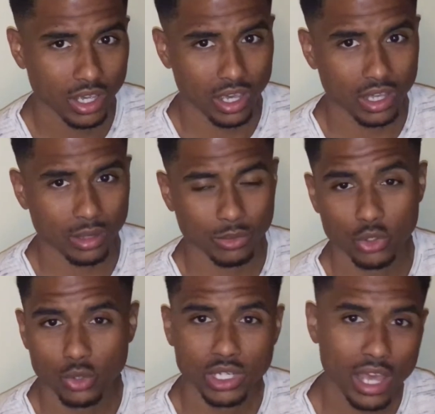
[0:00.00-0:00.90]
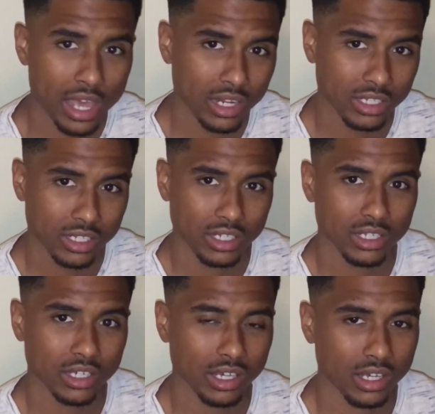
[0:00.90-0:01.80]
And I'm doing that,
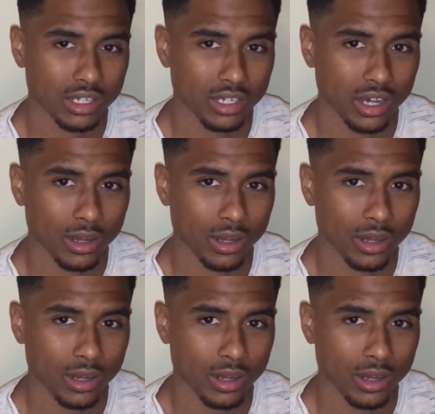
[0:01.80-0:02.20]
and